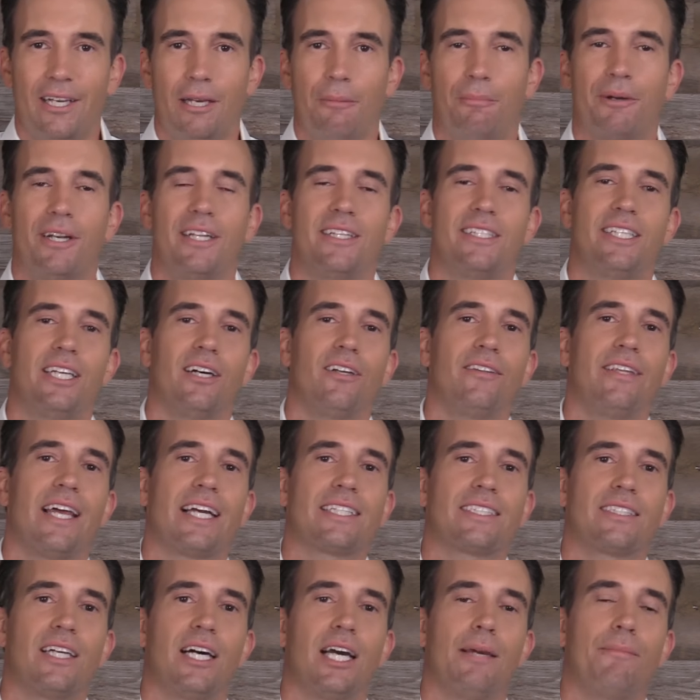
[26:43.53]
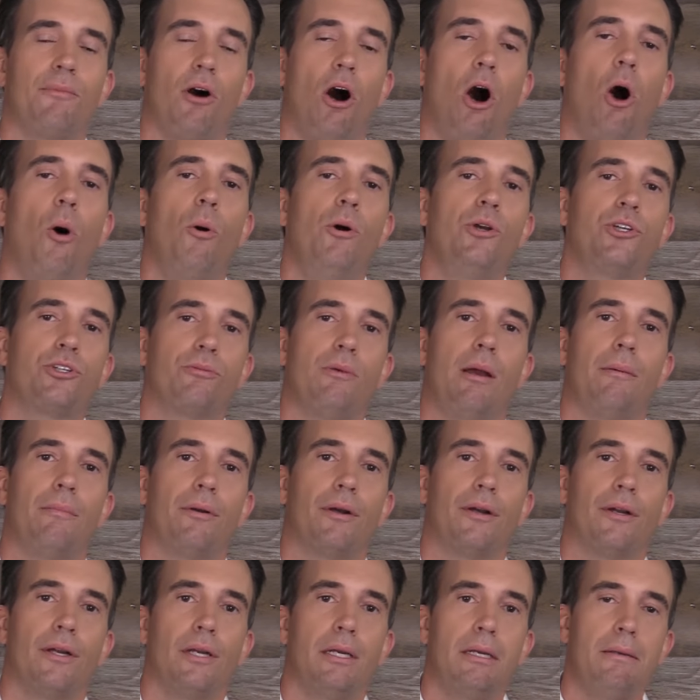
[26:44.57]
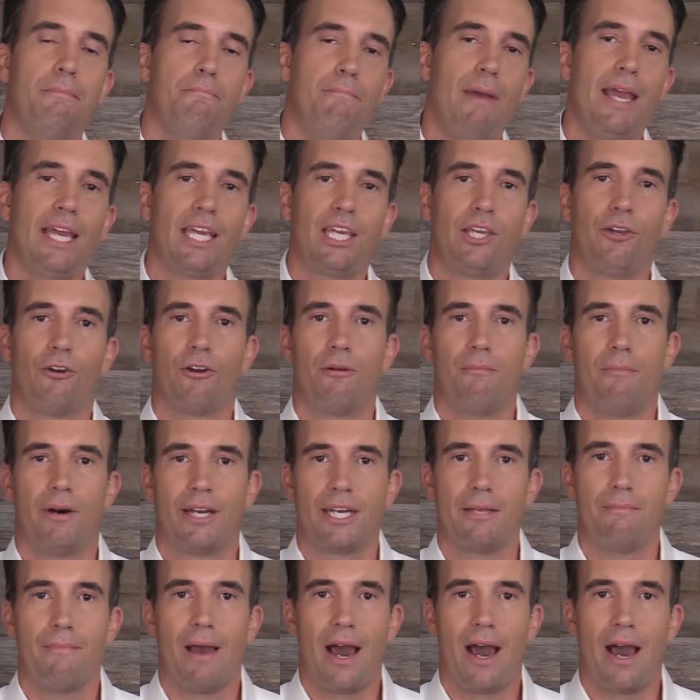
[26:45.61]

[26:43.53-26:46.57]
But until next time, always remember make your money